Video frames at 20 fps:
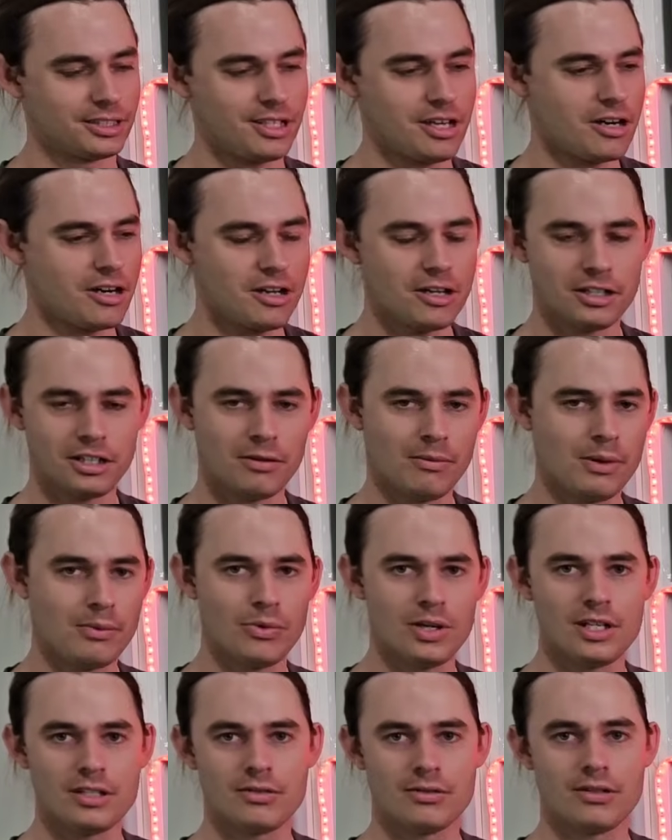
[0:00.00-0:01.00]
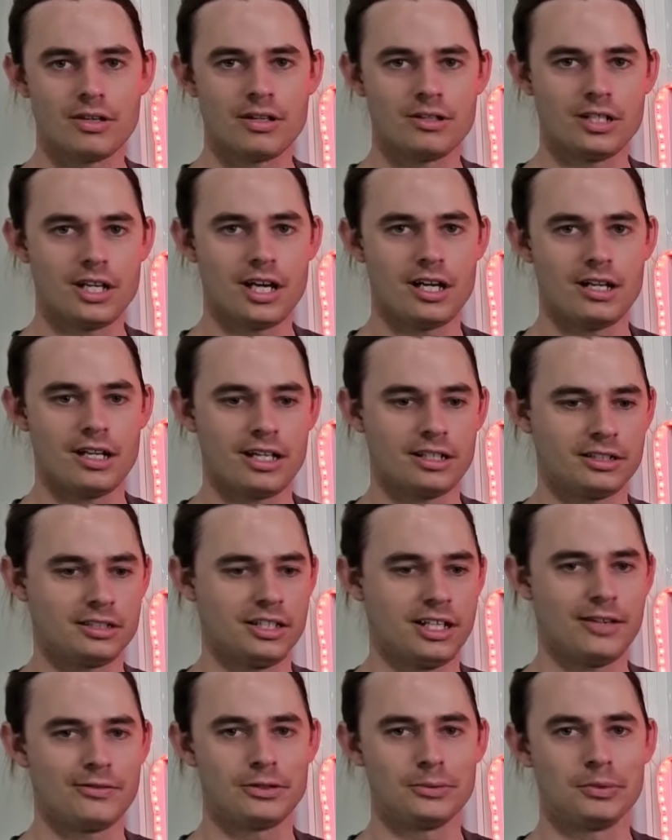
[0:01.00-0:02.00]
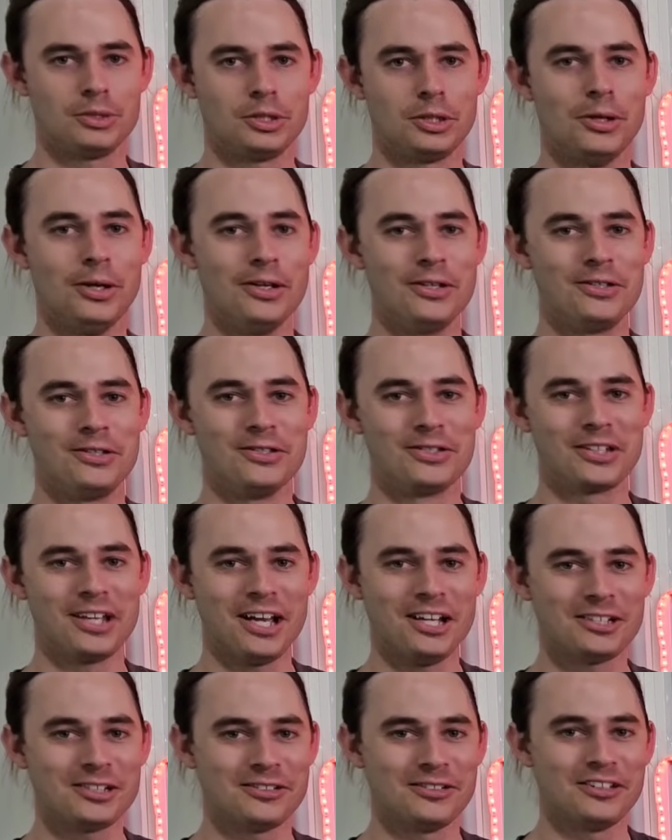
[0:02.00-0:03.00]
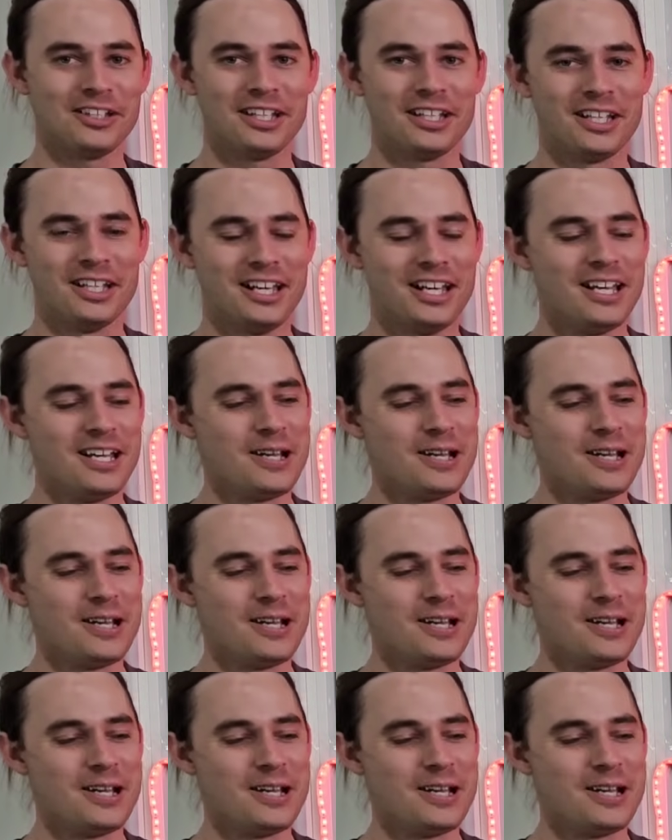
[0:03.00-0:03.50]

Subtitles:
I don't know, can we weasel those out and actually have some serious discussion on there?